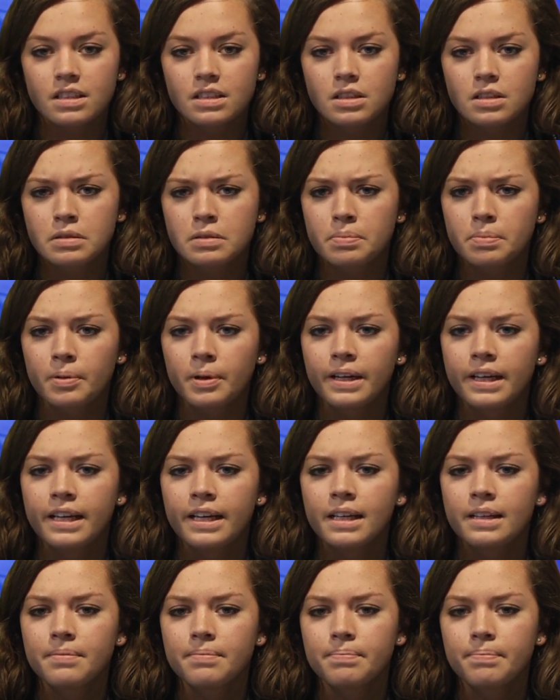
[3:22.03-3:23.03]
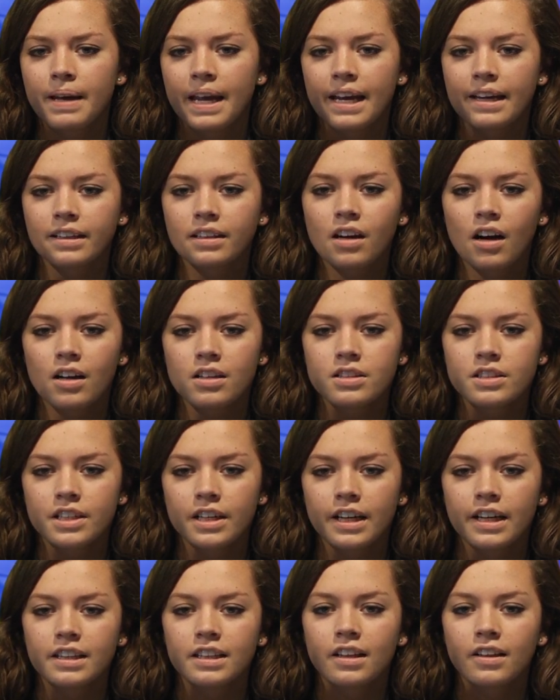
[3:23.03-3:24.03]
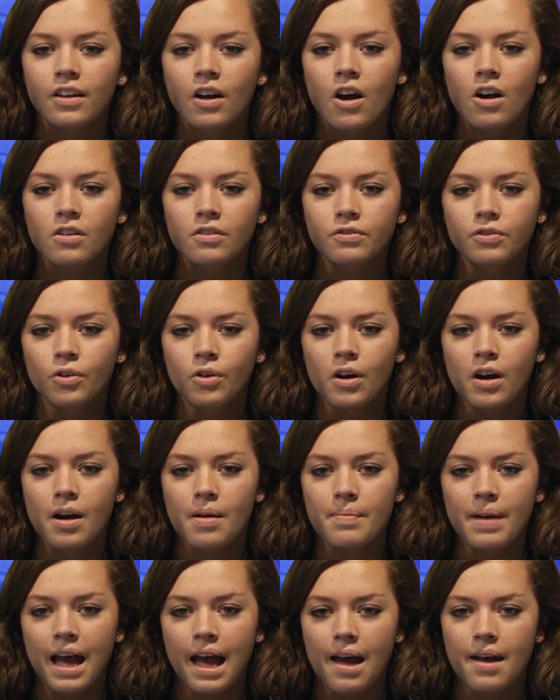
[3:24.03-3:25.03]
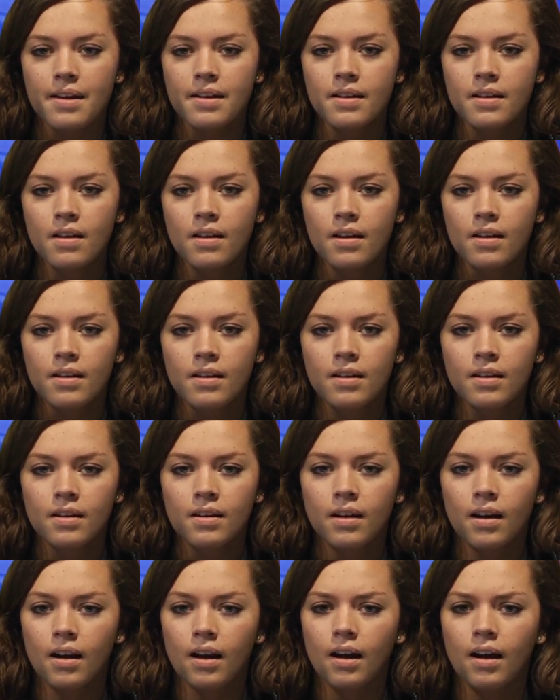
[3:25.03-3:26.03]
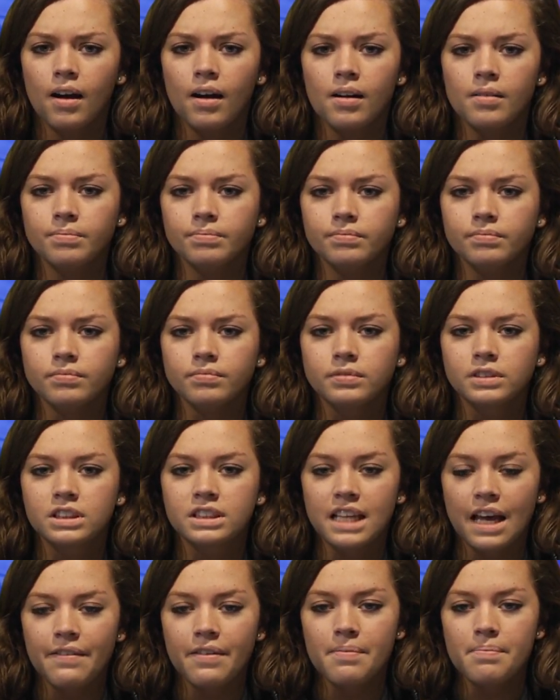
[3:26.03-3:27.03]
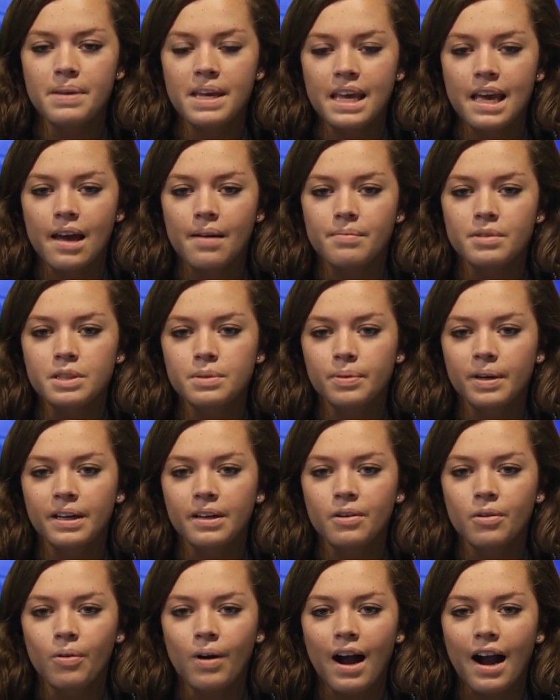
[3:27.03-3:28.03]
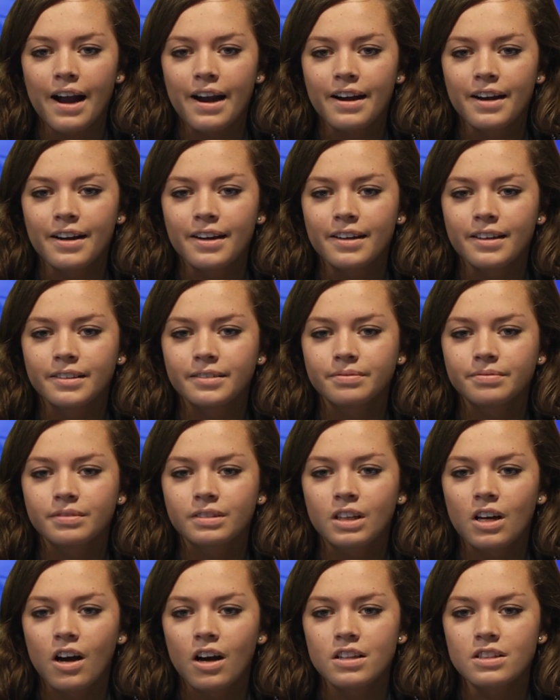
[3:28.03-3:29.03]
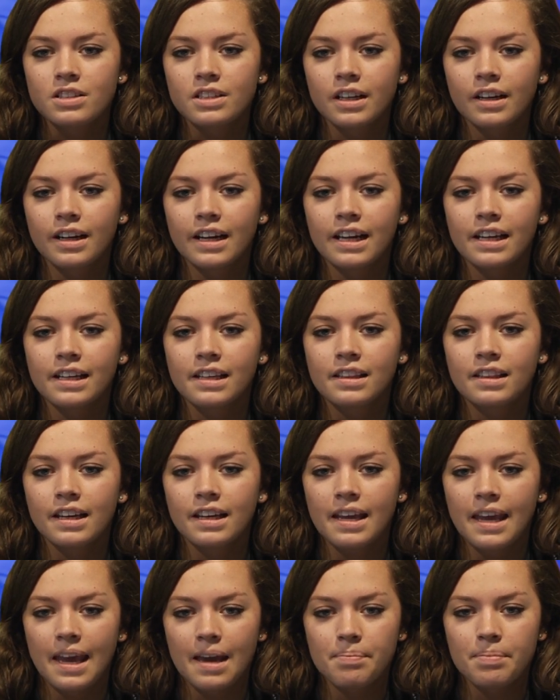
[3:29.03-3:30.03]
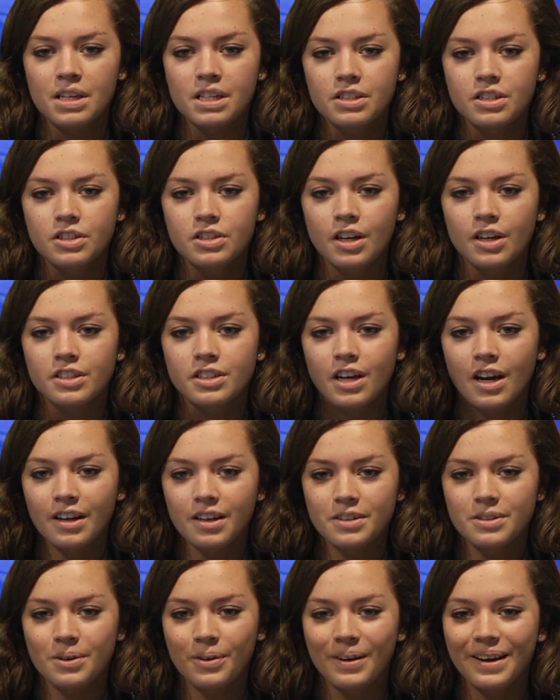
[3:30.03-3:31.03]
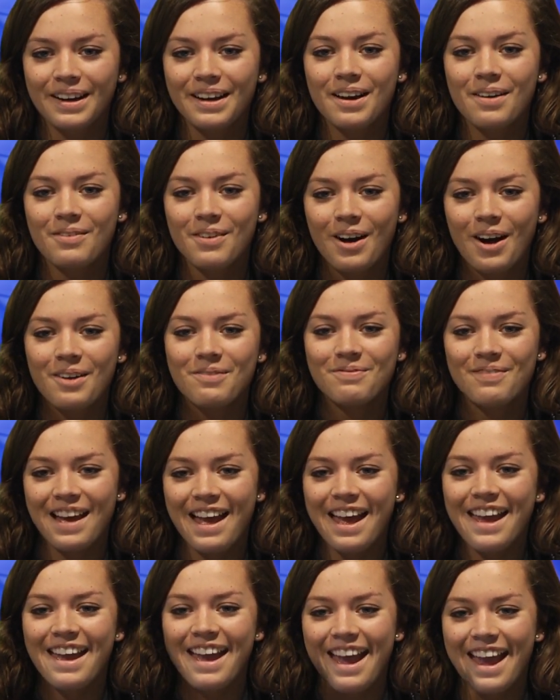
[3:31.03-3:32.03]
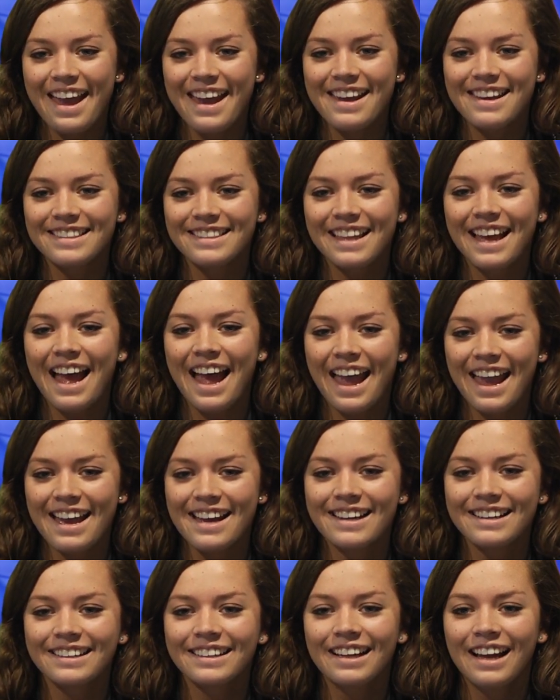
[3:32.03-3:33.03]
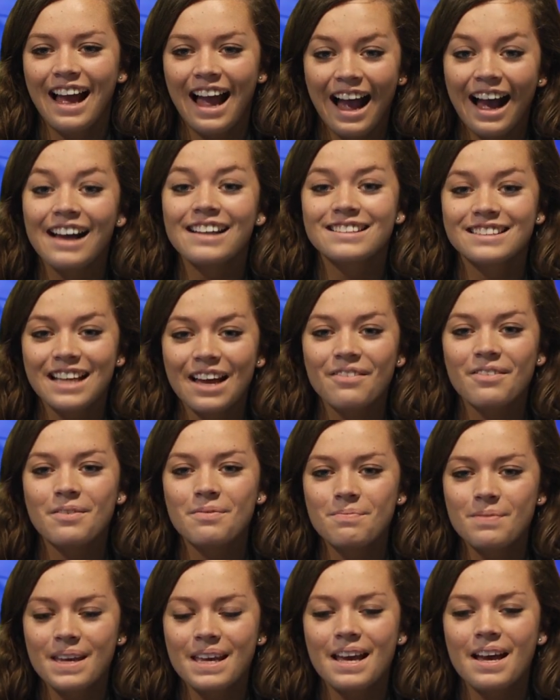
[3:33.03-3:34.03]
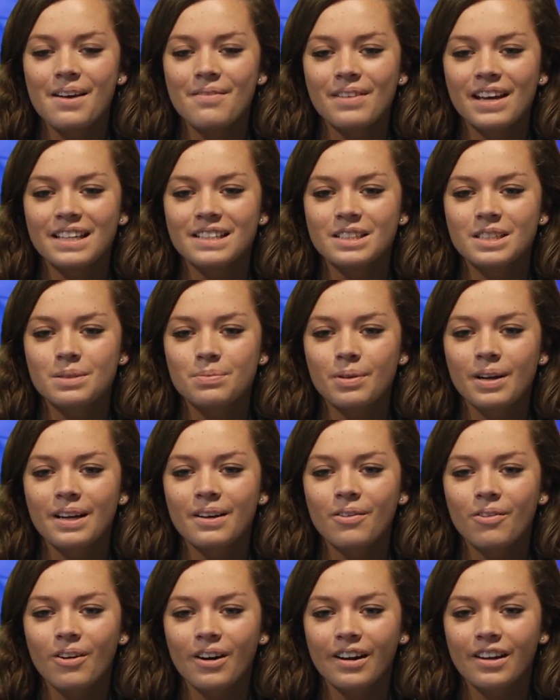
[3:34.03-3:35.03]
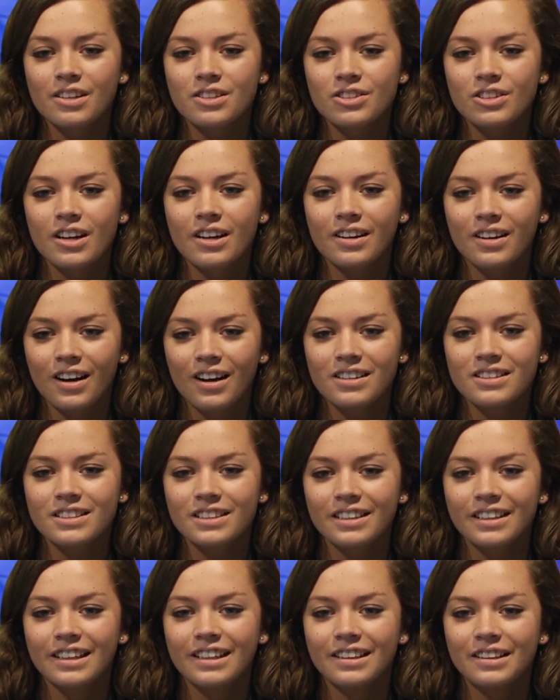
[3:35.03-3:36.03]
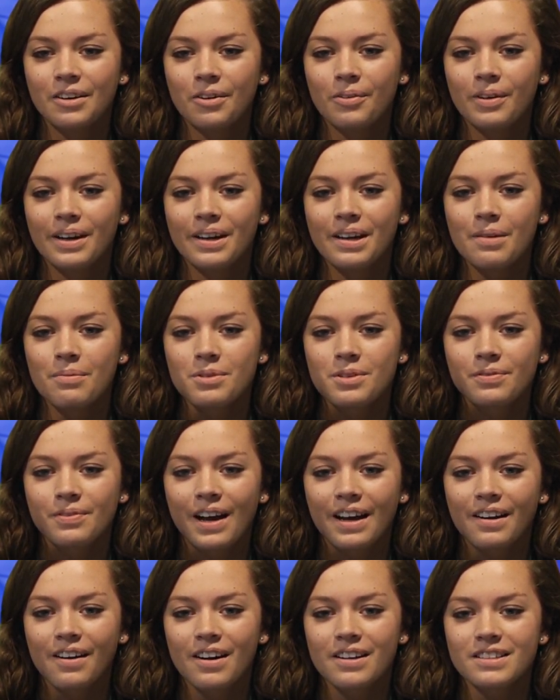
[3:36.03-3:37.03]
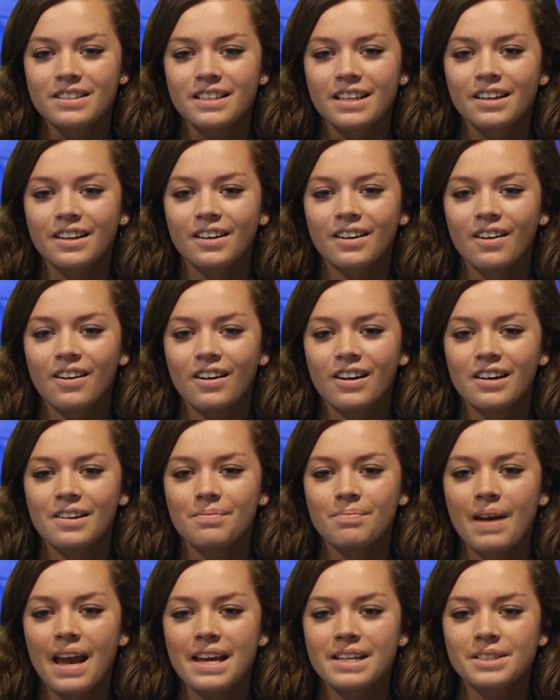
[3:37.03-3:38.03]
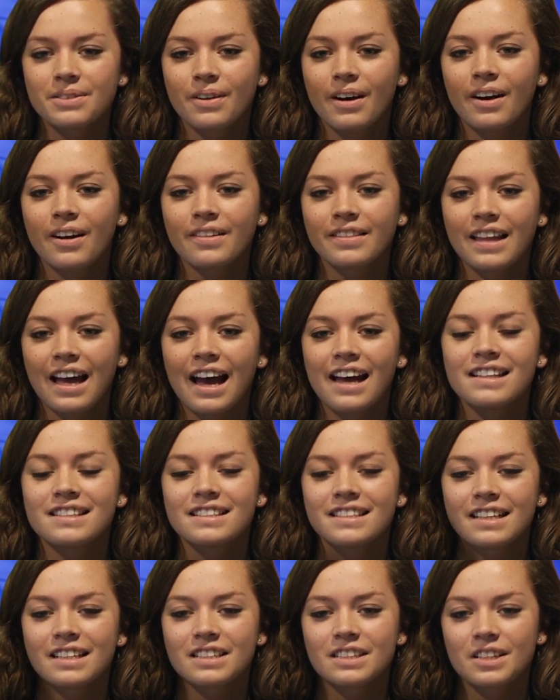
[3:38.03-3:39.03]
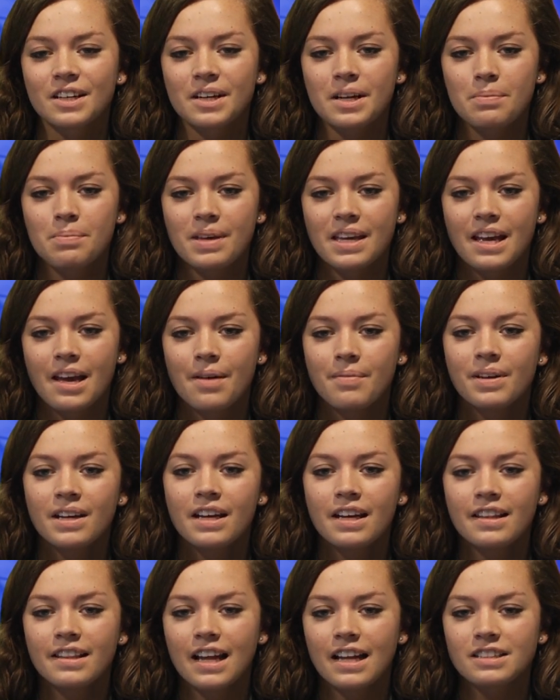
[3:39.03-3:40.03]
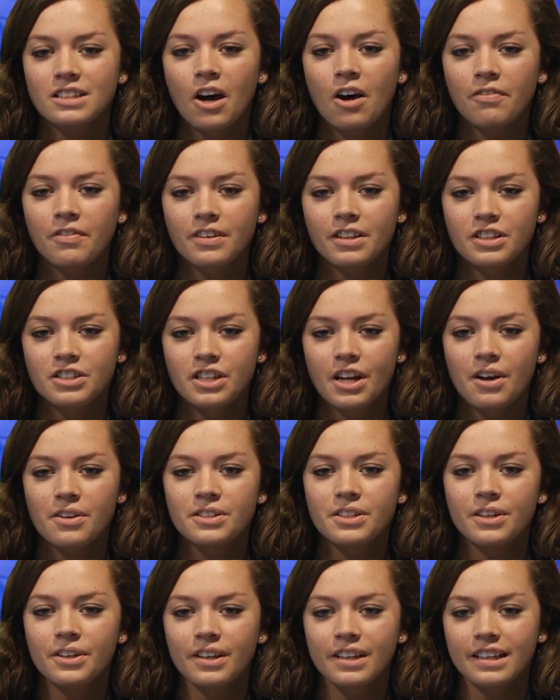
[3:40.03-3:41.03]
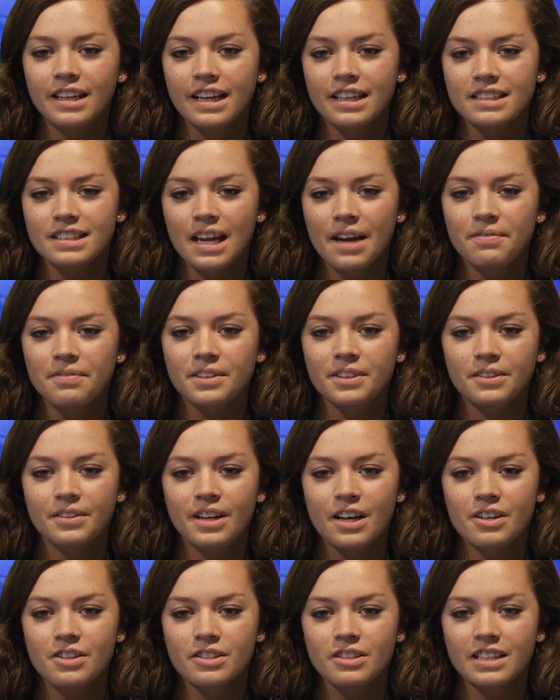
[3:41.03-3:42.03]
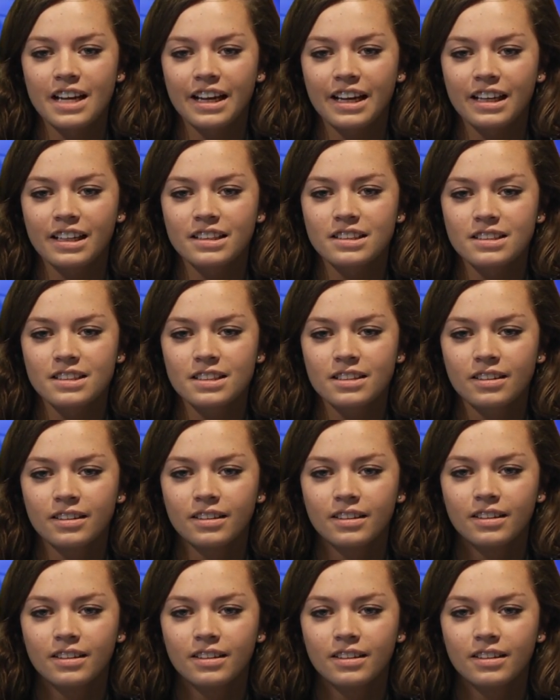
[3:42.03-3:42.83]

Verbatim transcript: Spring band concert in the Long Forum at um, 7 p.m. Spring choir concert in the campus church auditorium on May 8th and at 7 p.m. and spring orchestra concert in the Williams Fine Arts Center on May 12th at 6:30 p.m. That's all for the show. Tune in next time for 300 seconds.